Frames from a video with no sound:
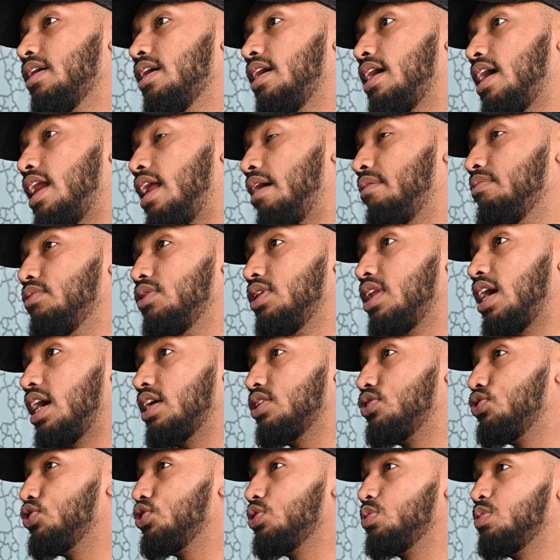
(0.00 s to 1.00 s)
alhamdulillah,
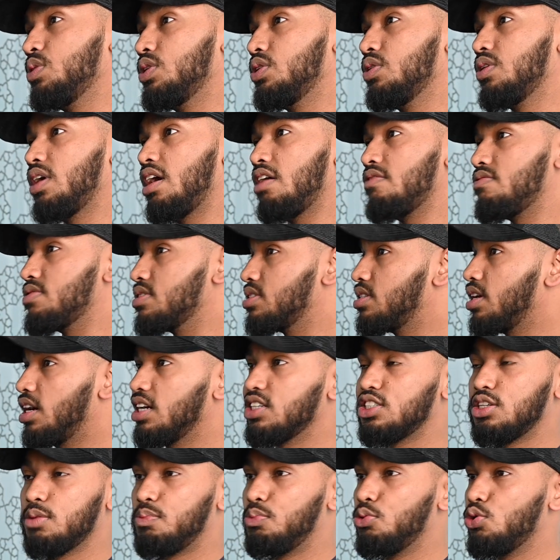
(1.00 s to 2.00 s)
as soon as we do it, everyone
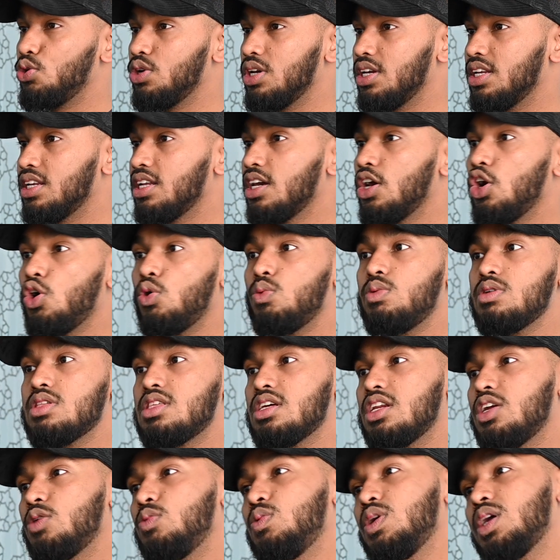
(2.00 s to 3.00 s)
started supporting.
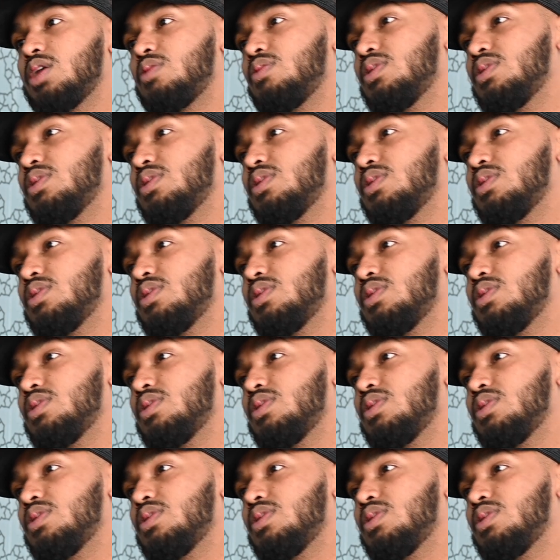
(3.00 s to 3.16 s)
Within a week,